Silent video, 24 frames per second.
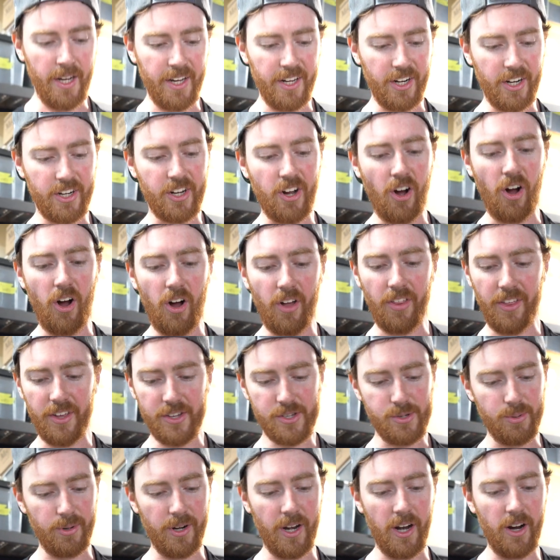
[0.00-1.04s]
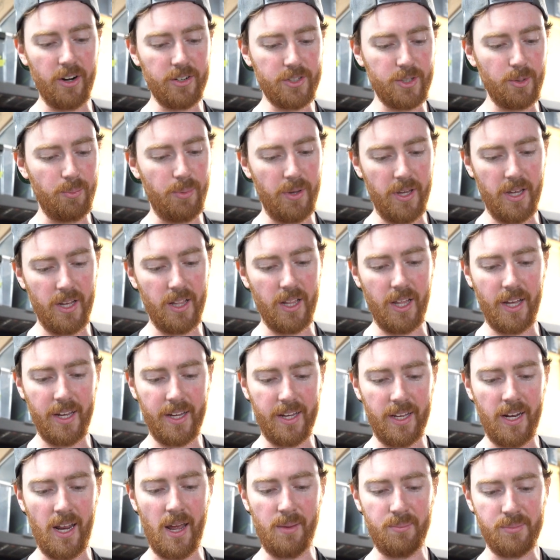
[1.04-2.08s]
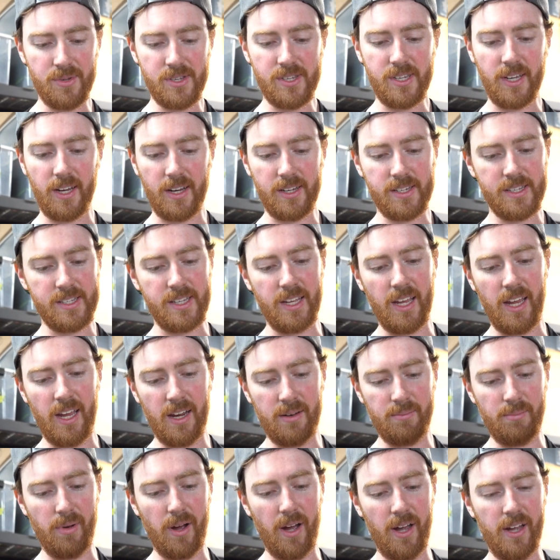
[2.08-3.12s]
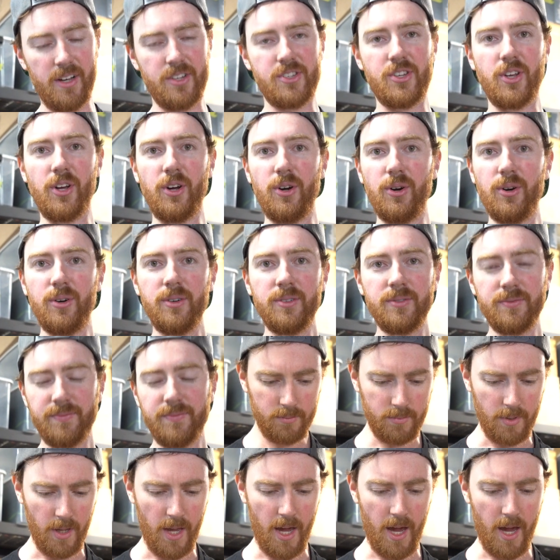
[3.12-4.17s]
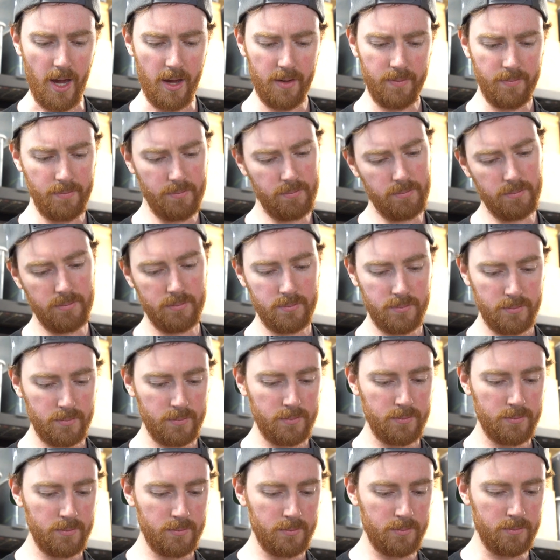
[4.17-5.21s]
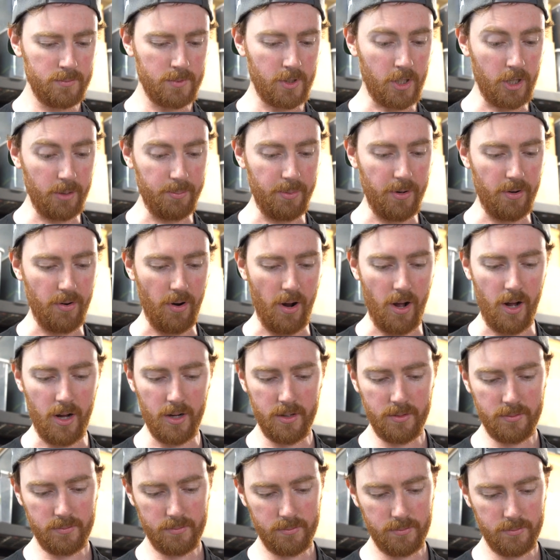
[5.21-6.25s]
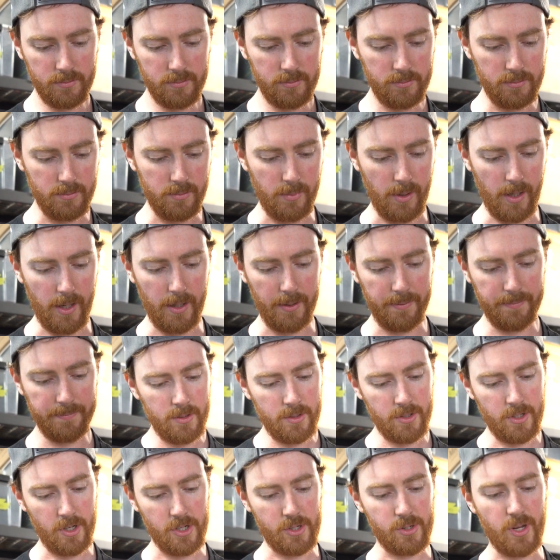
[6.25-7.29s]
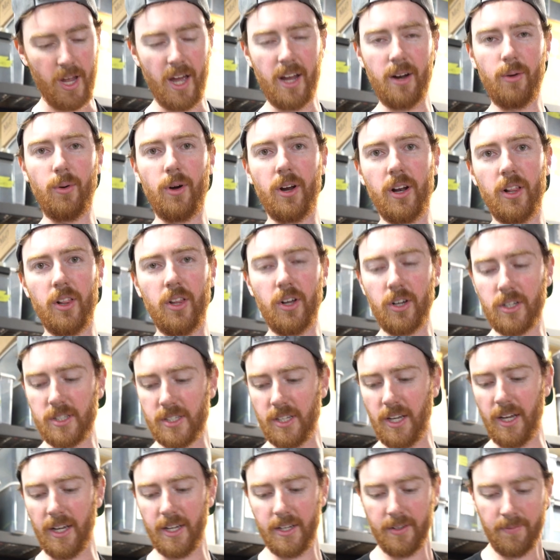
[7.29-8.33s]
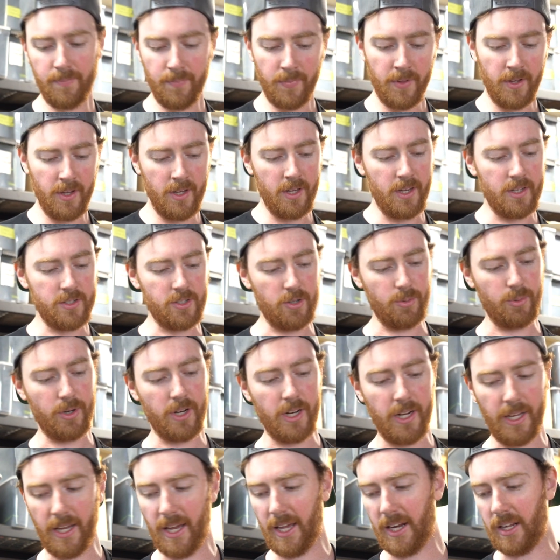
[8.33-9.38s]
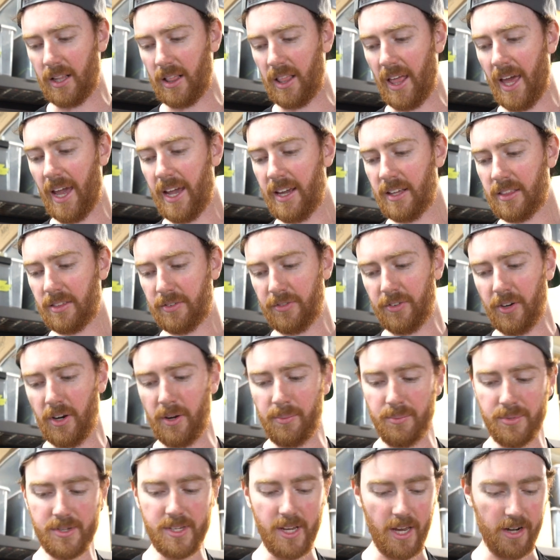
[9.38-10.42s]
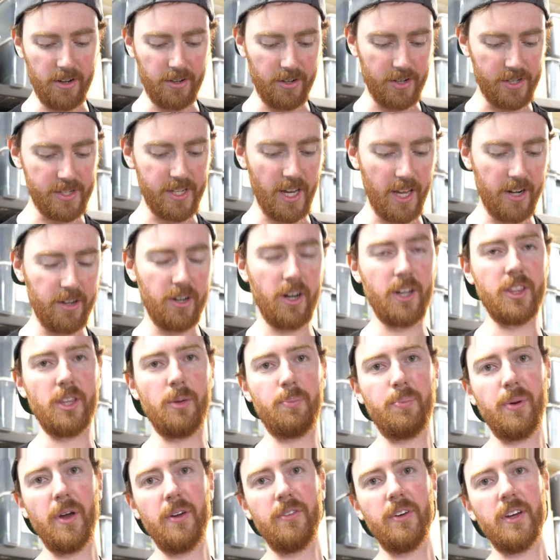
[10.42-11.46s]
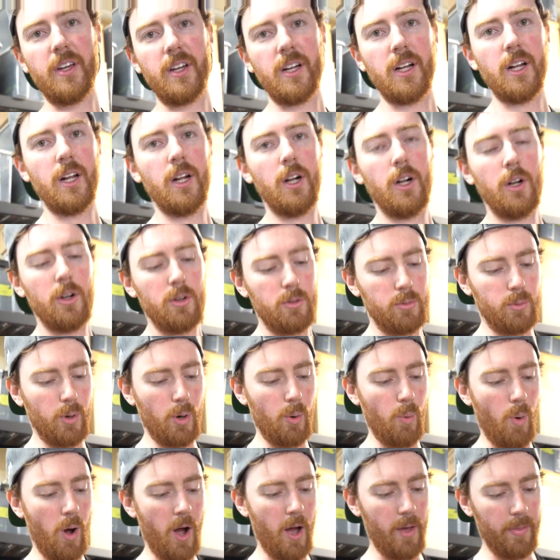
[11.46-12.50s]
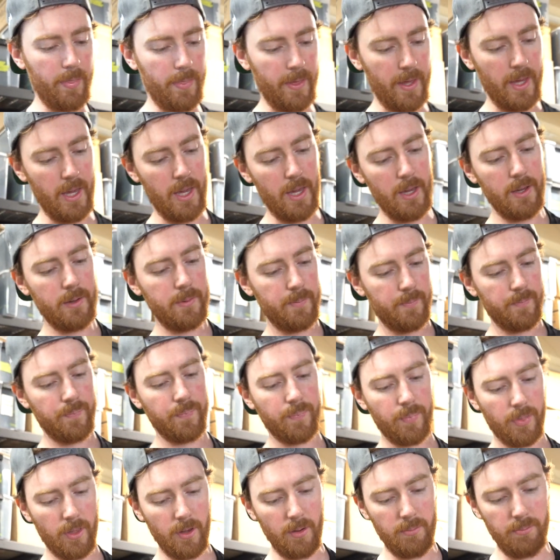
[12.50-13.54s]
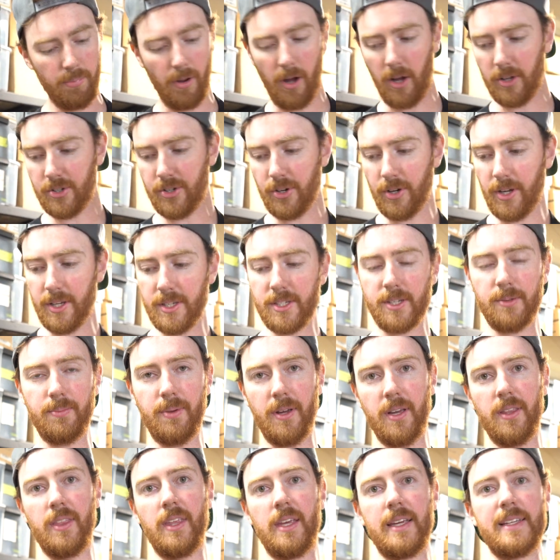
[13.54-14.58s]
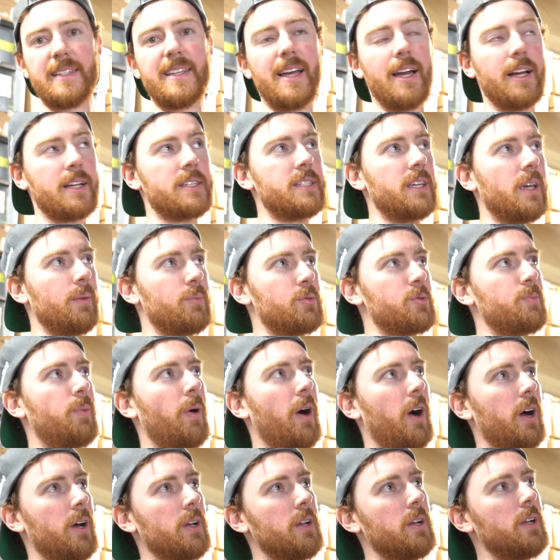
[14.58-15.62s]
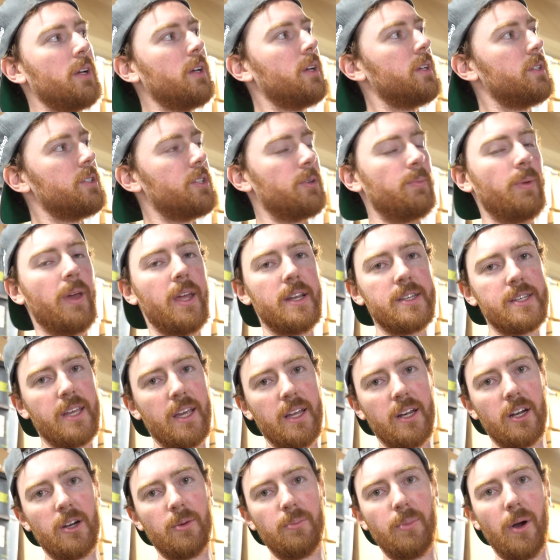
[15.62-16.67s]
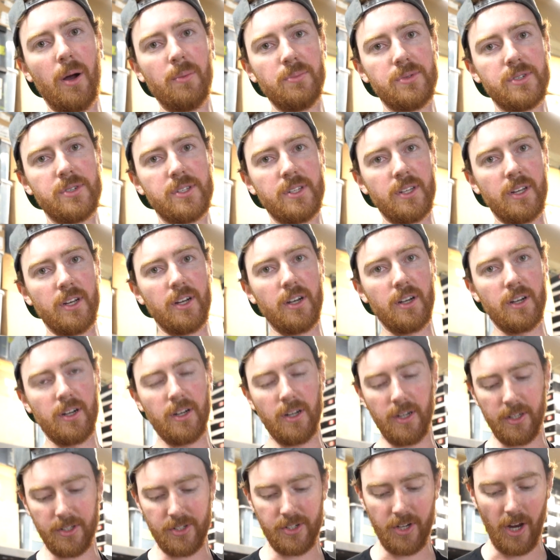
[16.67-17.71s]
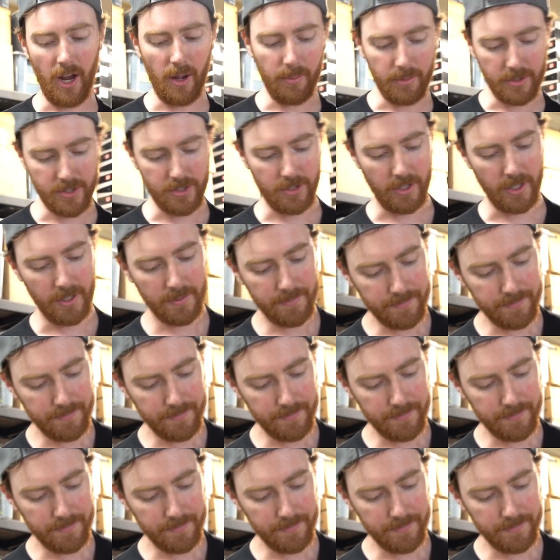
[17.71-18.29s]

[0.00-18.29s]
I'm gonna call this one out to be like an M16 by two. Yeah, could be wrong, but it's just kind of what it looks like. So we're gonna get a length from center to center on the pivot. We want the ball joints to be in the exact same spot to maintain our bump steer uh, geometry